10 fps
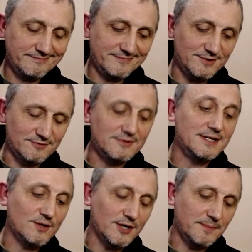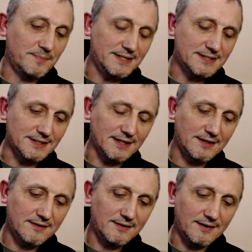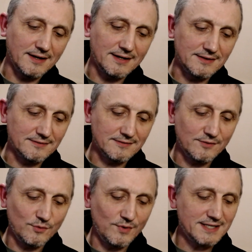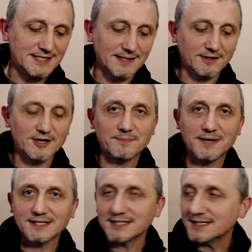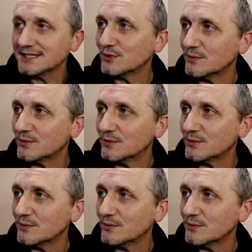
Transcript: really quite basic. And we ended up going back to this one,